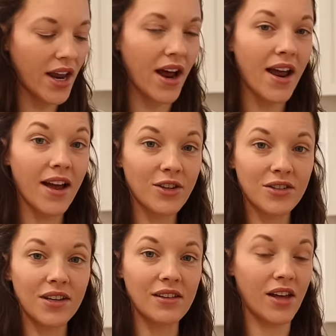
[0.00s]
and I
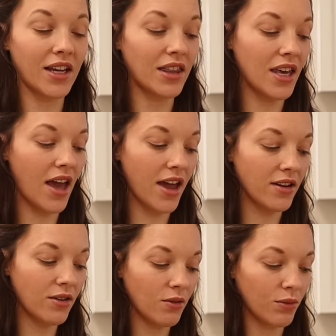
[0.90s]
actually like the
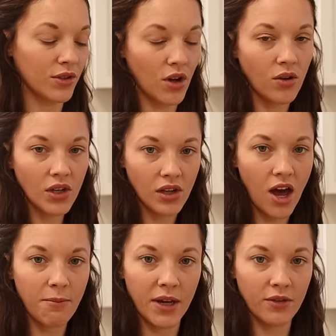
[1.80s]
end result a
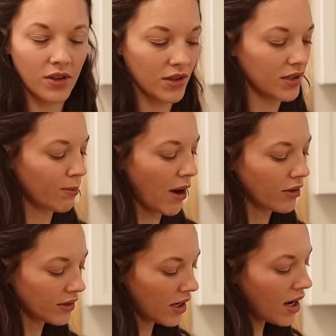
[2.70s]
lot better than the
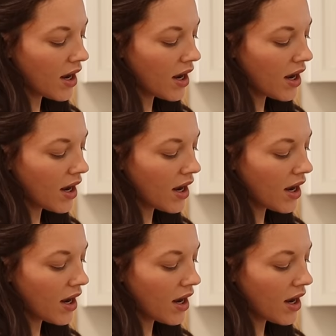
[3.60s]
spelt.